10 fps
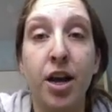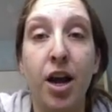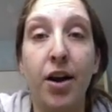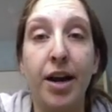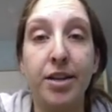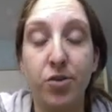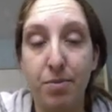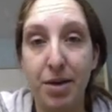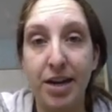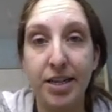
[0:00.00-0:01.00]
All right, so
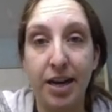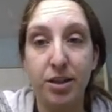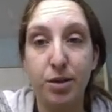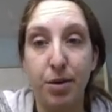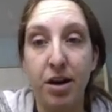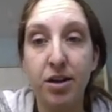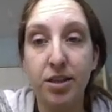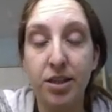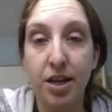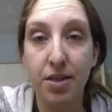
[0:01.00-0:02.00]
I made a text
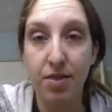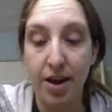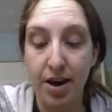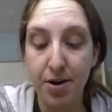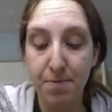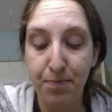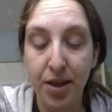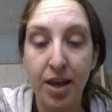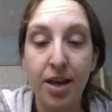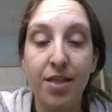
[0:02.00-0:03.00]
box there.
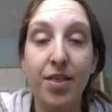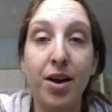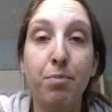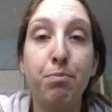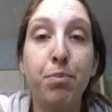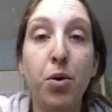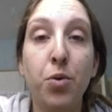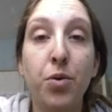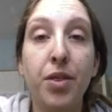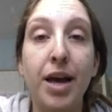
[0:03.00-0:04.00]
They are
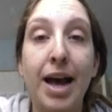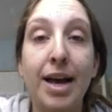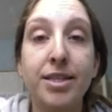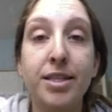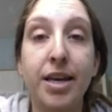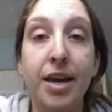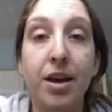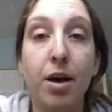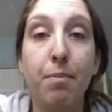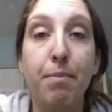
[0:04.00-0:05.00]
both
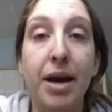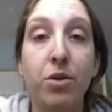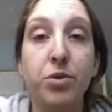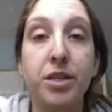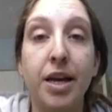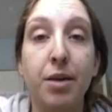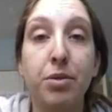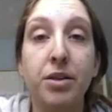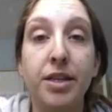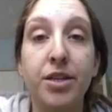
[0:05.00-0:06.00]
asking about a
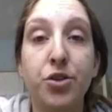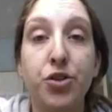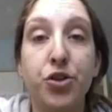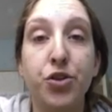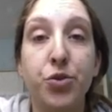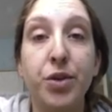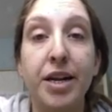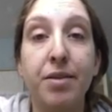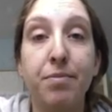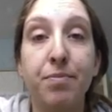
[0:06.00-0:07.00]
police
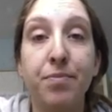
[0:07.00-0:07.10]
shooting.